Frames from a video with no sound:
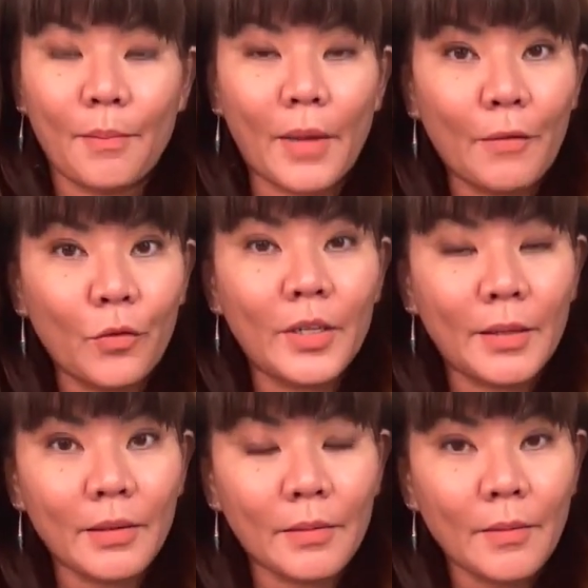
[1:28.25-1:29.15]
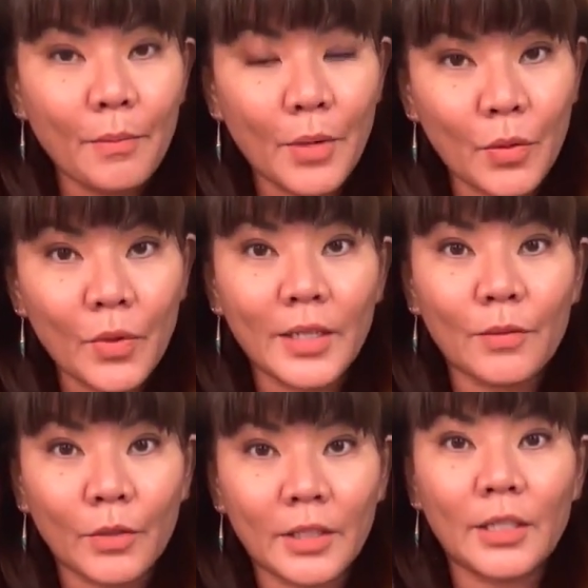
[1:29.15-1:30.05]
mindful eating period is
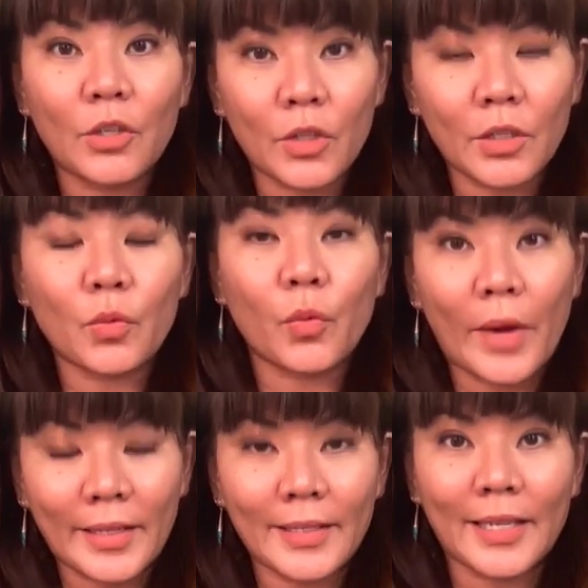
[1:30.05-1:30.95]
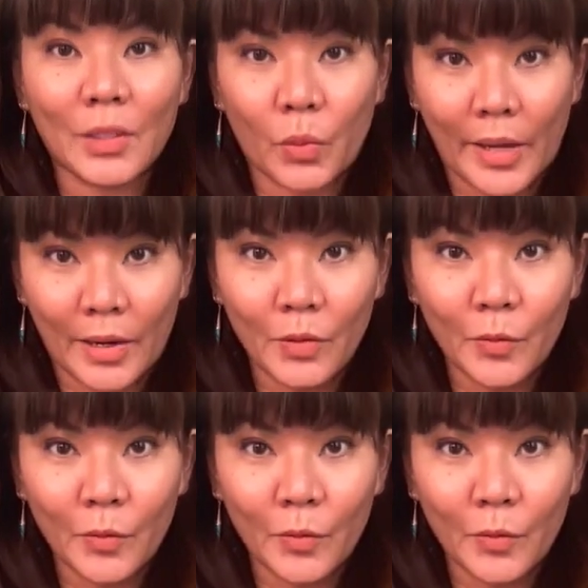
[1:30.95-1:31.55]
for the teachers to rest as well.